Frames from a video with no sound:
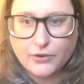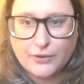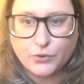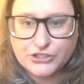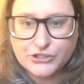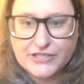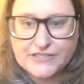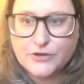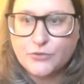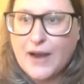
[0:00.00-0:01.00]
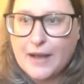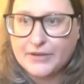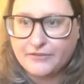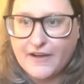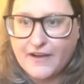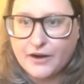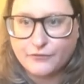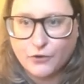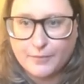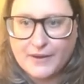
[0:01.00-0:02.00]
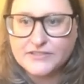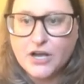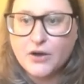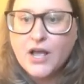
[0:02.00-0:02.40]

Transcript: And we'll do these in rapid fire format. So